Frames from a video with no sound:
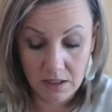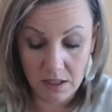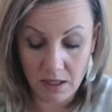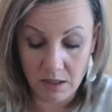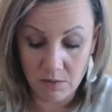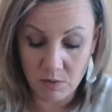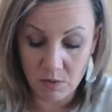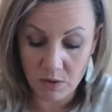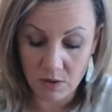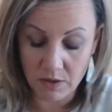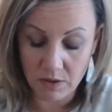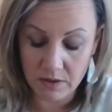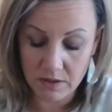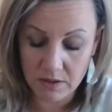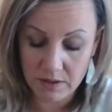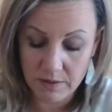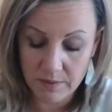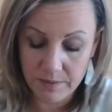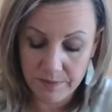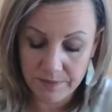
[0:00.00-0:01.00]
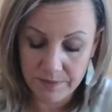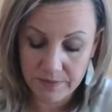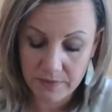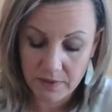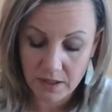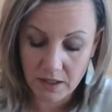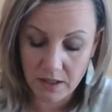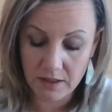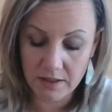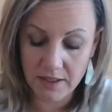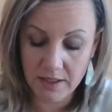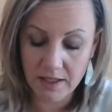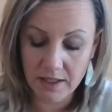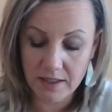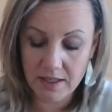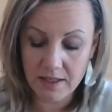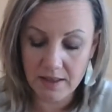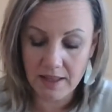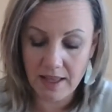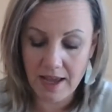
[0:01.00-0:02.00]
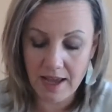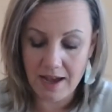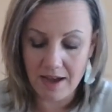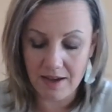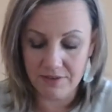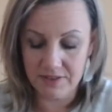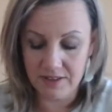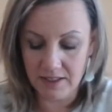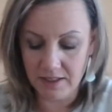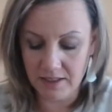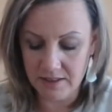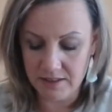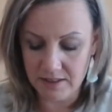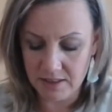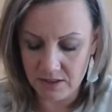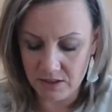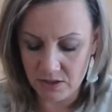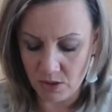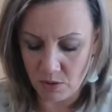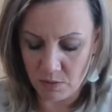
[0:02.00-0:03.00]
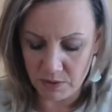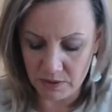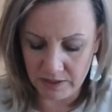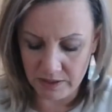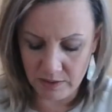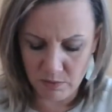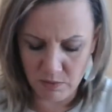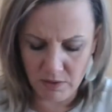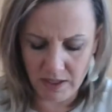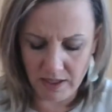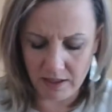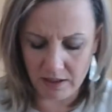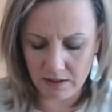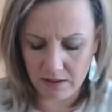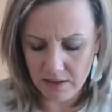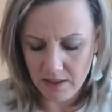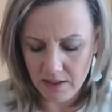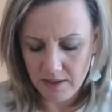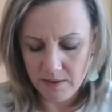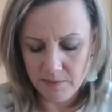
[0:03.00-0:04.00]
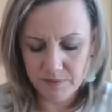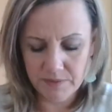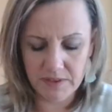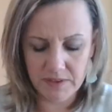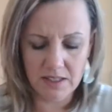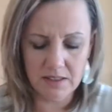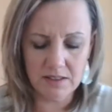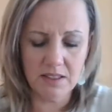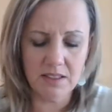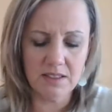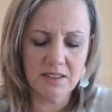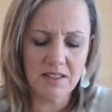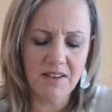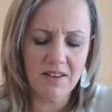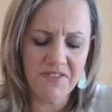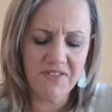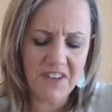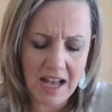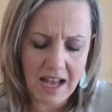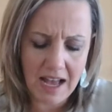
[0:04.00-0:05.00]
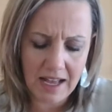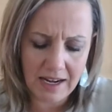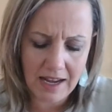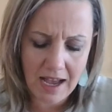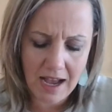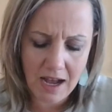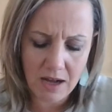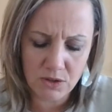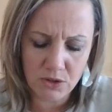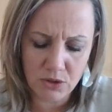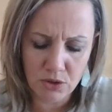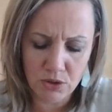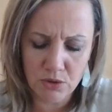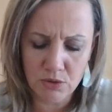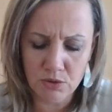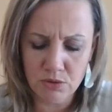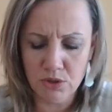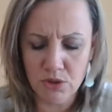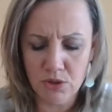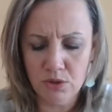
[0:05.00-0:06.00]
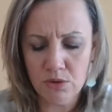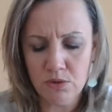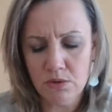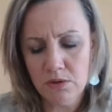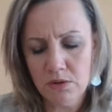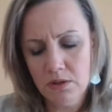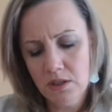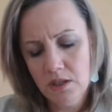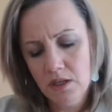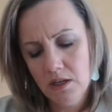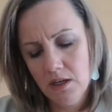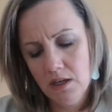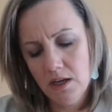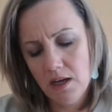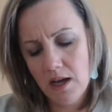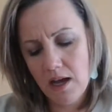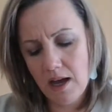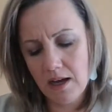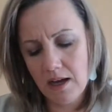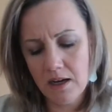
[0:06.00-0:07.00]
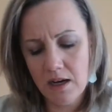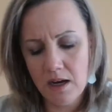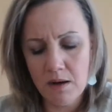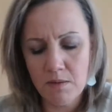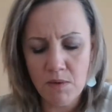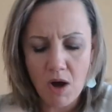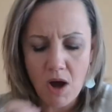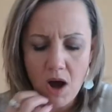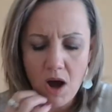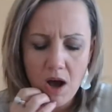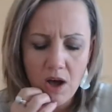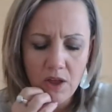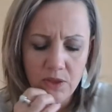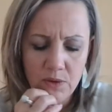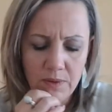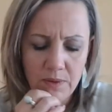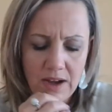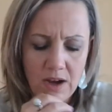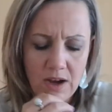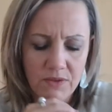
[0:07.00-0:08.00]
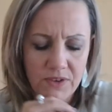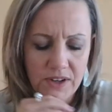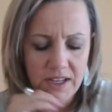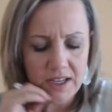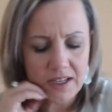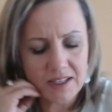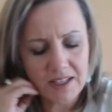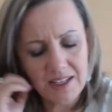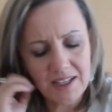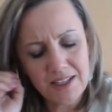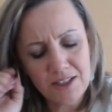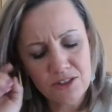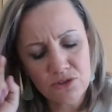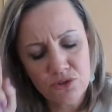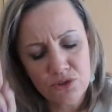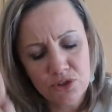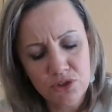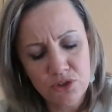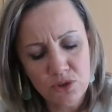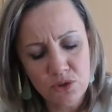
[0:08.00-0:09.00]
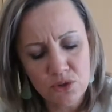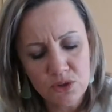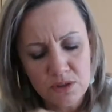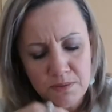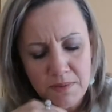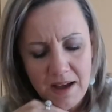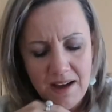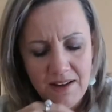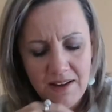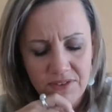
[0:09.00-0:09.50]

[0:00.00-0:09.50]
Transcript: I warned. Again, he laughed. Then he said soberly, well, this is a fine how do you do. I come all the way over here to introduce my